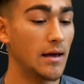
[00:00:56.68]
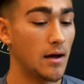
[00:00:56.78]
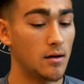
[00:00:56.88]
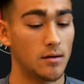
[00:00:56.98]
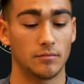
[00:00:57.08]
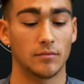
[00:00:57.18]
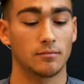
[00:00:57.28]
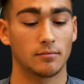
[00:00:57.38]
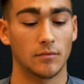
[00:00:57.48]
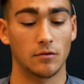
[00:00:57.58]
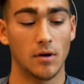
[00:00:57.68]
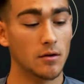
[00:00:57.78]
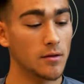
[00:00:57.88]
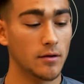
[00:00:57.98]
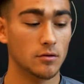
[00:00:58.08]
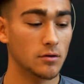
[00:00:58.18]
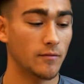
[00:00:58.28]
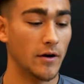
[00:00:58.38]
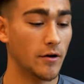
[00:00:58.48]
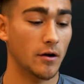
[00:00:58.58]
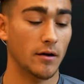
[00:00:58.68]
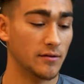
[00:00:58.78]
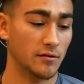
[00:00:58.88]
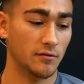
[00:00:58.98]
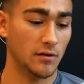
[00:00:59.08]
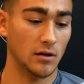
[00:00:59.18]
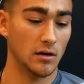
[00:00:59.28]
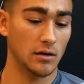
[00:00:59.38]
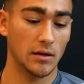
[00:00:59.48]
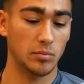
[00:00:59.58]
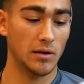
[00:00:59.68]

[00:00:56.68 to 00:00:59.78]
Yeah, um, Toronto, they were very aggressive. Uh, they